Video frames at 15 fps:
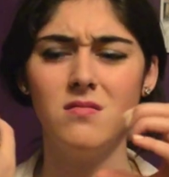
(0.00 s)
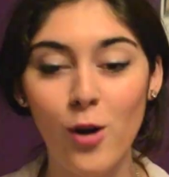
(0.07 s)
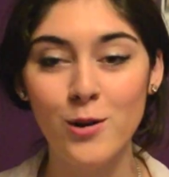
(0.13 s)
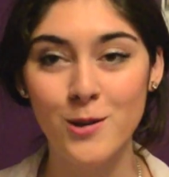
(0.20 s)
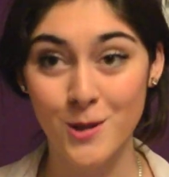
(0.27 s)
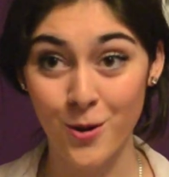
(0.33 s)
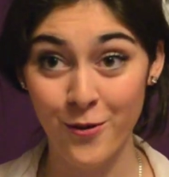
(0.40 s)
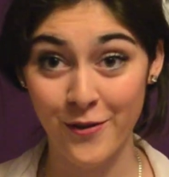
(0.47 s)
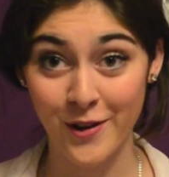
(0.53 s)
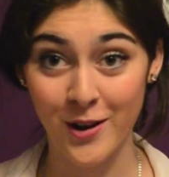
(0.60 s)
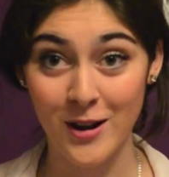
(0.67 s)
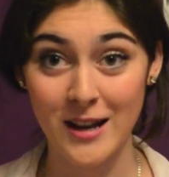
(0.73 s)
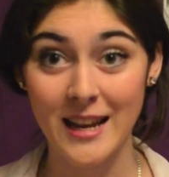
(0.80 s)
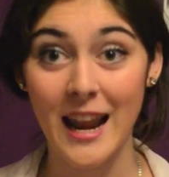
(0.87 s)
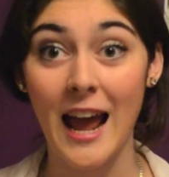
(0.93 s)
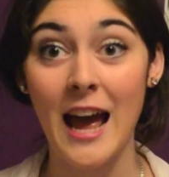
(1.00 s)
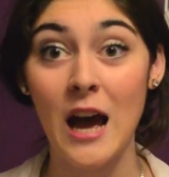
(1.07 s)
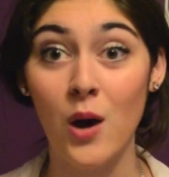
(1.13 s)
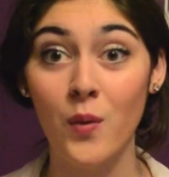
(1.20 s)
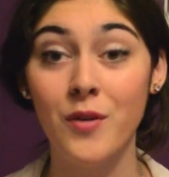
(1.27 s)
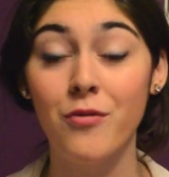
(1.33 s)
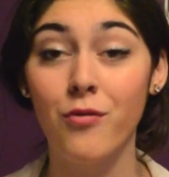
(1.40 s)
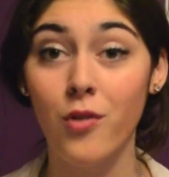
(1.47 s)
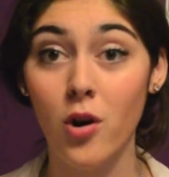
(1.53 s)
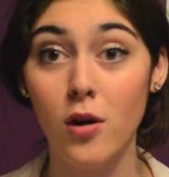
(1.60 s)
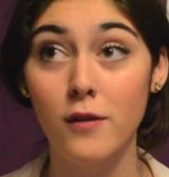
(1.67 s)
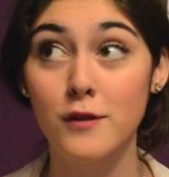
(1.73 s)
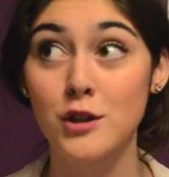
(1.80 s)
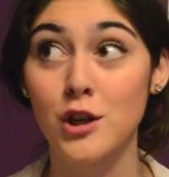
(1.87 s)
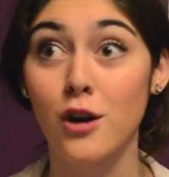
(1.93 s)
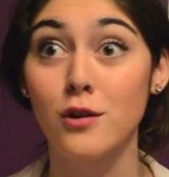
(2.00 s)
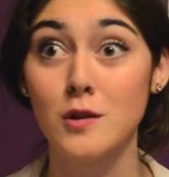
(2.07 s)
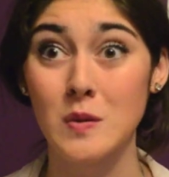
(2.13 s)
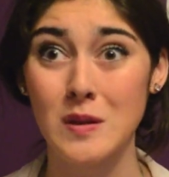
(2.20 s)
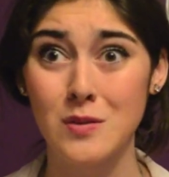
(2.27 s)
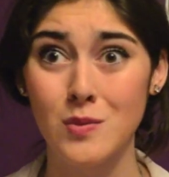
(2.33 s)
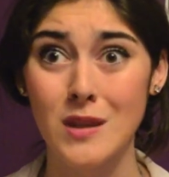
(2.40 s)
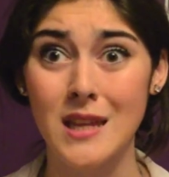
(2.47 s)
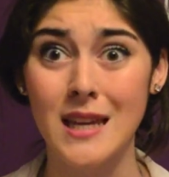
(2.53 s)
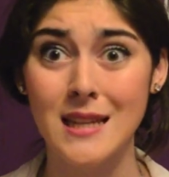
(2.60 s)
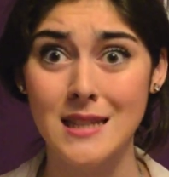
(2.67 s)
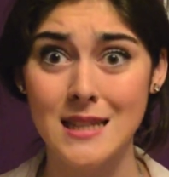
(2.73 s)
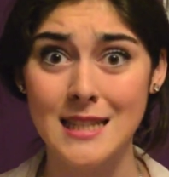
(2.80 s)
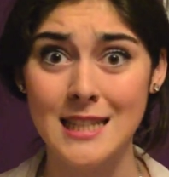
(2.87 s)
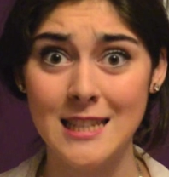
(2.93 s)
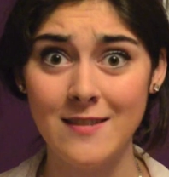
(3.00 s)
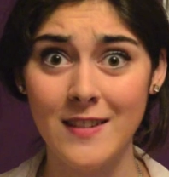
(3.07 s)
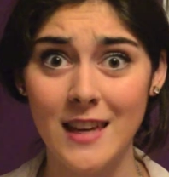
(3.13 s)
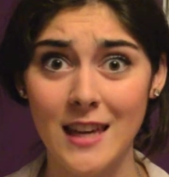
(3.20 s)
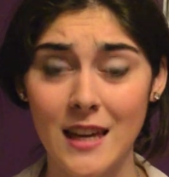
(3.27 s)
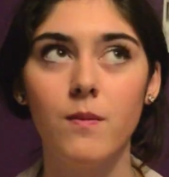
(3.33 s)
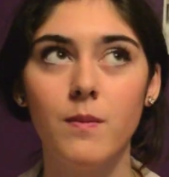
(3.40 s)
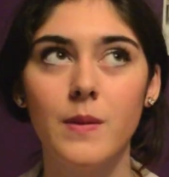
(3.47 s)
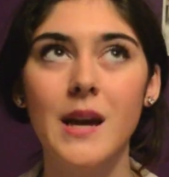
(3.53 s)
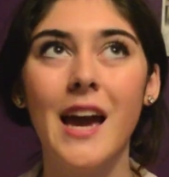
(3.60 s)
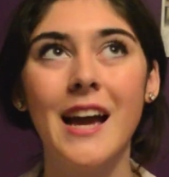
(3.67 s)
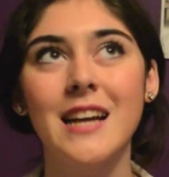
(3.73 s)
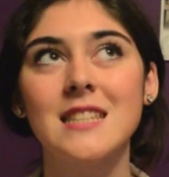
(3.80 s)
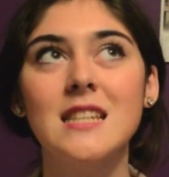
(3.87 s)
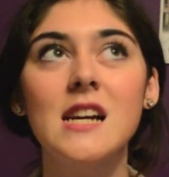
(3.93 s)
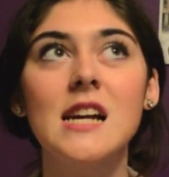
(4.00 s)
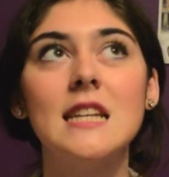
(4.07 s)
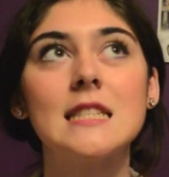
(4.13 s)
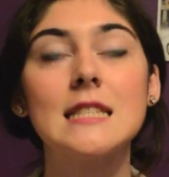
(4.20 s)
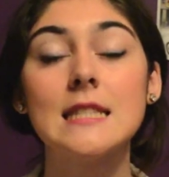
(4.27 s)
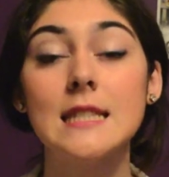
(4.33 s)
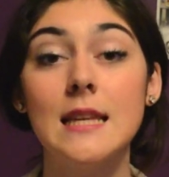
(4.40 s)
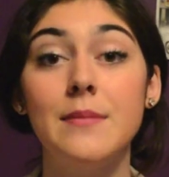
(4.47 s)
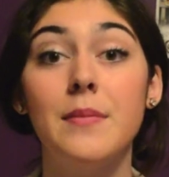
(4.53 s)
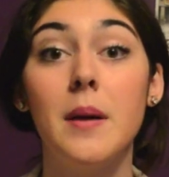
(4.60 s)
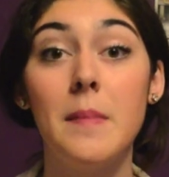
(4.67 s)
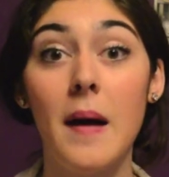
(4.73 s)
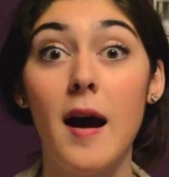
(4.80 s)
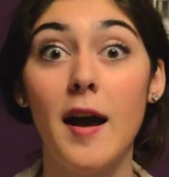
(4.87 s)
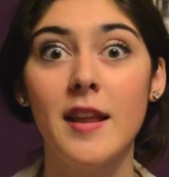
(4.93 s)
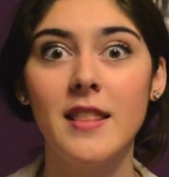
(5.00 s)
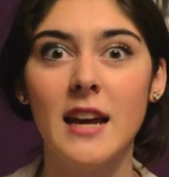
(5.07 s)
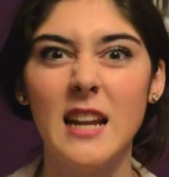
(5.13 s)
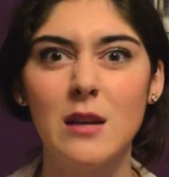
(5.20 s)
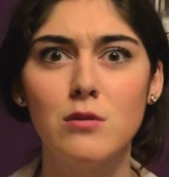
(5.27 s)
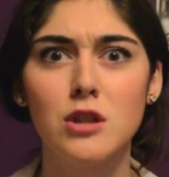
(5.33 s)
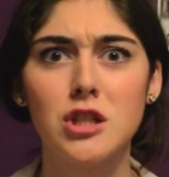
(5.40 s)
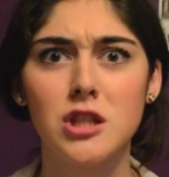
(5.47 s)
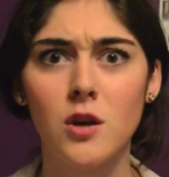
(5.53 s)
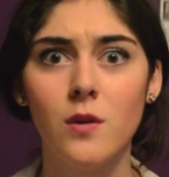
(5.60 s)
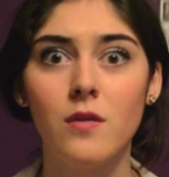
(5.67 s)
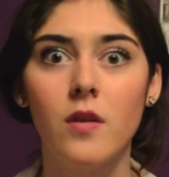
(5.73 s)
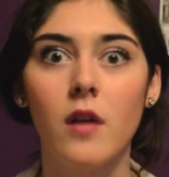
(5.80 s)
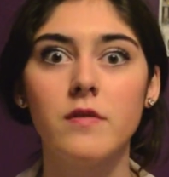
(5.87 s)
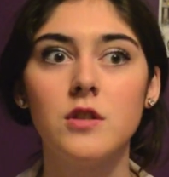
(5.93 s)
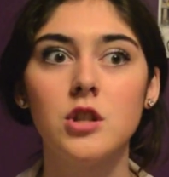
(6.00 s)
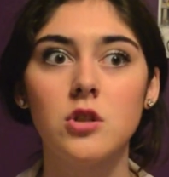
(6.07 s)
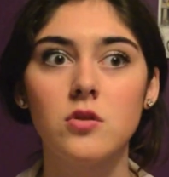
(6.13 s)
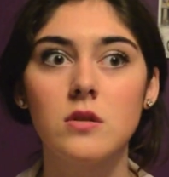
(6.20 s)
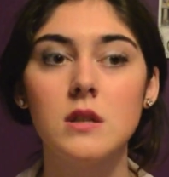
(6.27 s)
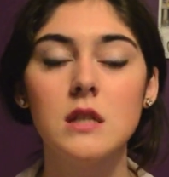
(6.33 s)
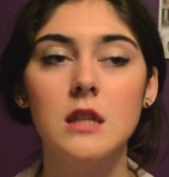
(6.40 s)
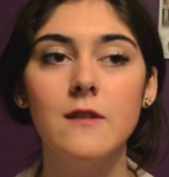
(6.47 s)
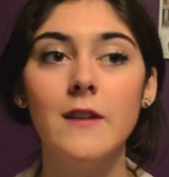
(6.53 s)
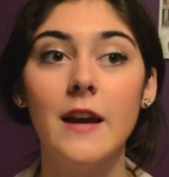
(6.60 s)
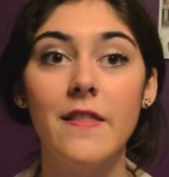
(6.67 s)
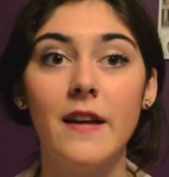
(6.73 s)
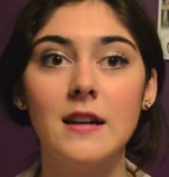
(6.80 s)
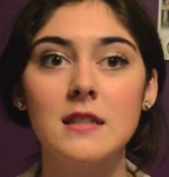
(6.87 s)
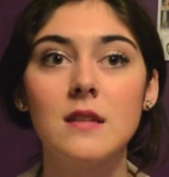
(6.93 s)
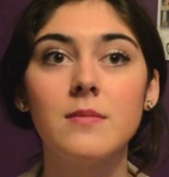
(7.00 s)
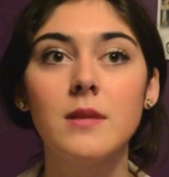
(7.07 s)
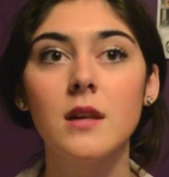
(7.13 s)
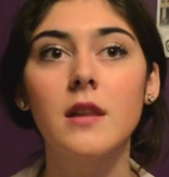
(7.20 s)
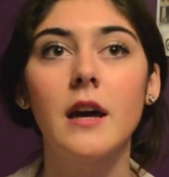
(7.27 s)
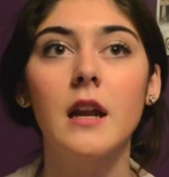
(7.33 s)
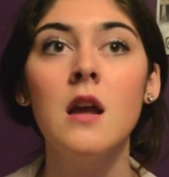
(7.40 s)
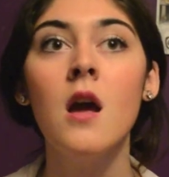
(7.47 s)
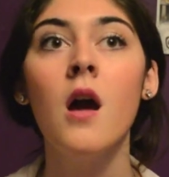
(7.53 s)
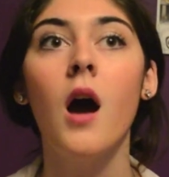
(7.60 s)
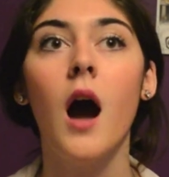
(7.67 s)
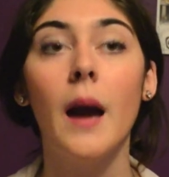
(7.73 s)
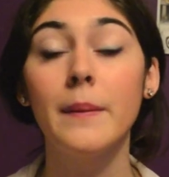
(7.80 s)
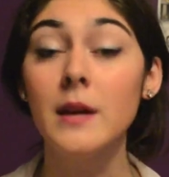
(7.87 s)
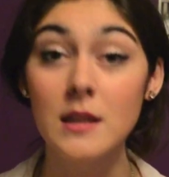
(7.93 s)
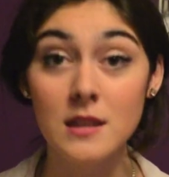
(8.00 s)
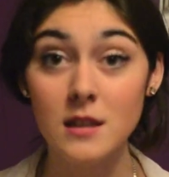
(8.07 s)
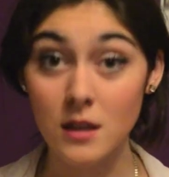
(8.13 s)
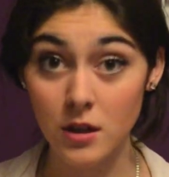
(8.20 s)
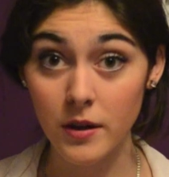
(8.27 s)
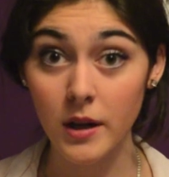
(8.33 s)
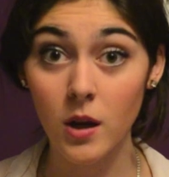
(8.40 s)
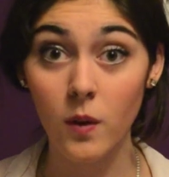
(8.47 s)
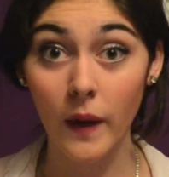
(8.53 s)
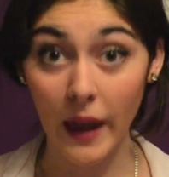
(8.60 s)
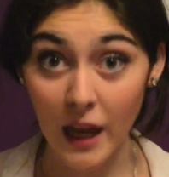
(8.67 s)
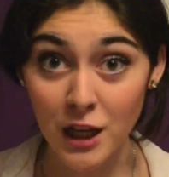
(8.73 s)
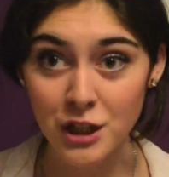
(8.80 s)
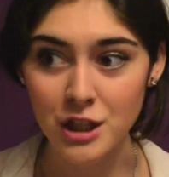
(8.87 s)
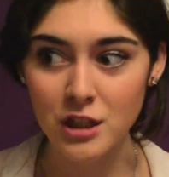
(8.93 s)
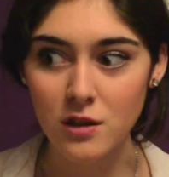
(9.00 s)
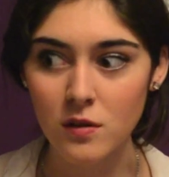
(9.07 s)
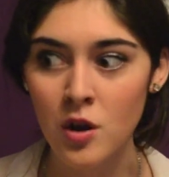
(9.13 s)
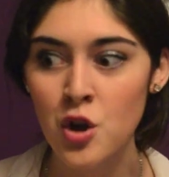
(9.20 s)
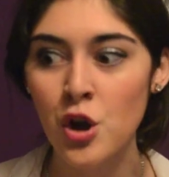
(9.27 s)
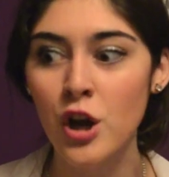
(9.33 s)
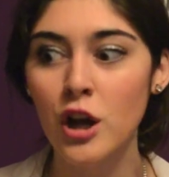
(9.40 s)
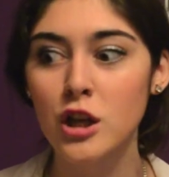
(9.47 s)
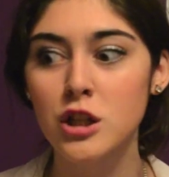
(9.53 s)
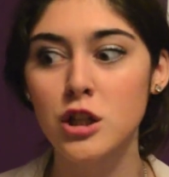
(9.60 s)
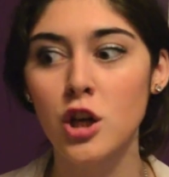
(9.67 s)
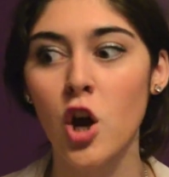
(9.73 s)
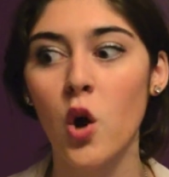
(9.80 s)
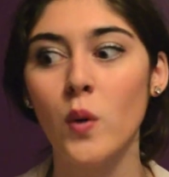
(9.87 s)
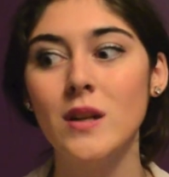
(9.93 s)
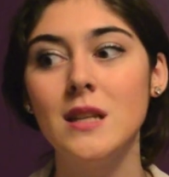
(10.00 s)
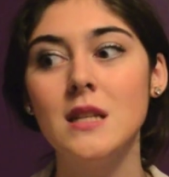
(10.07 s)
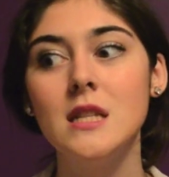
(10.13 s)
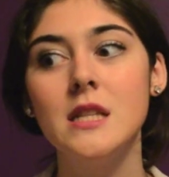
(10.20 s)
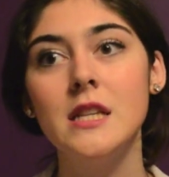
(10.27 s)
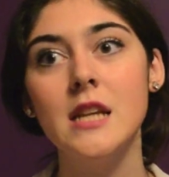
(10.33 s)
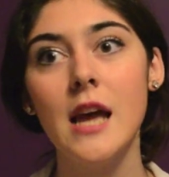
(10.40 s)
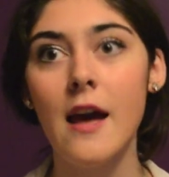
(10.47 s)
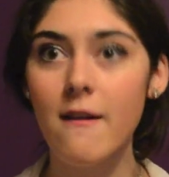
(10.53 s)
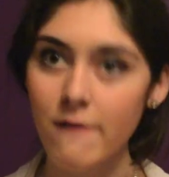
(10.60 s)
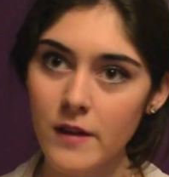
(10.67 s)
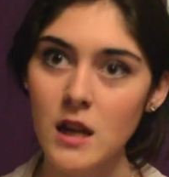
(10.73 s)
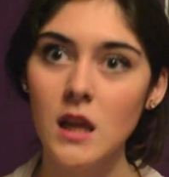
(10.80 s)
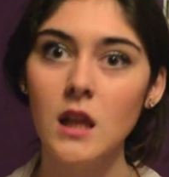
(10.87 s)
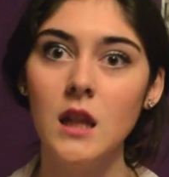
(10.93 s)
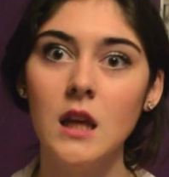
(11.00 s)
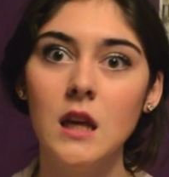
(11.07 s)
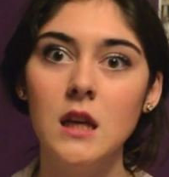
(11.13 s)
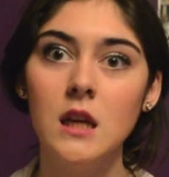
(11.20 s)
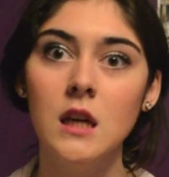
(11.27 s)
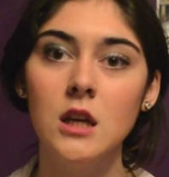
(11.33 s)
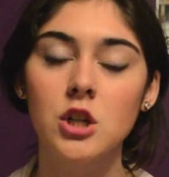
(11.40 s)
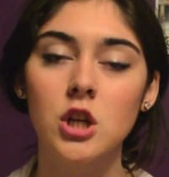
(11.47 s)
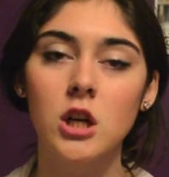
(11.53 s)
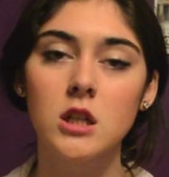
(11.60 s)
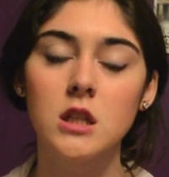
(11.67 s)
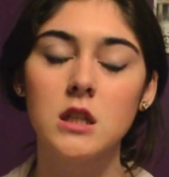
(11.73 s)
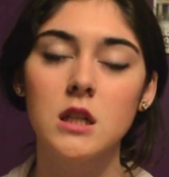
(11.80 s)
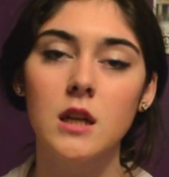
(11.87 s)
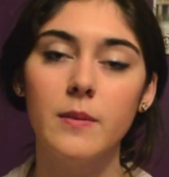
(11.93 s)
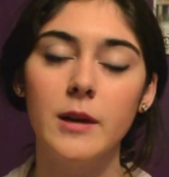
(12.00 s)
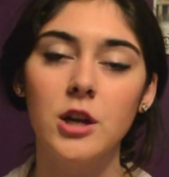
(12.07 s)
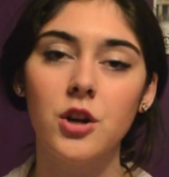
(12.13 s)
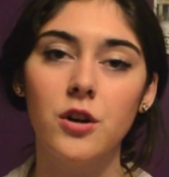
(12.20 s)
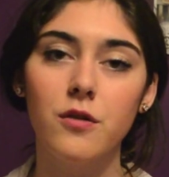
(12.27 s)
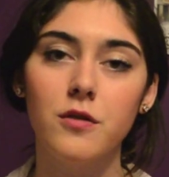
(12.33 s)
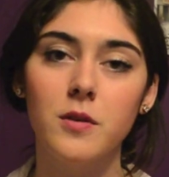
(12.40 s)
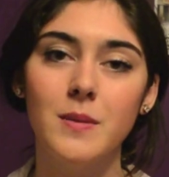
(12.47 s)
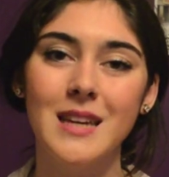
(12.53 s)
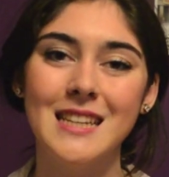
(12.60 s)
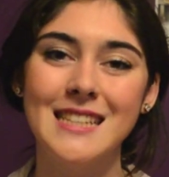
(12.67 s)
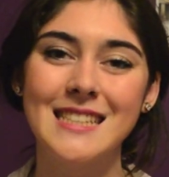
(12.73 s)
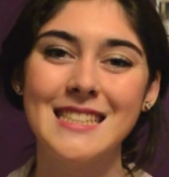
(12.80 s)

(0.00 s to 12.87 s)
Also forgot how involved Charles was with kids' TV. Because it kind of slipped my mind that he was so involved in children's TV, and that's something that I'm considering going into. So definitely Charles is going to be hearing from me.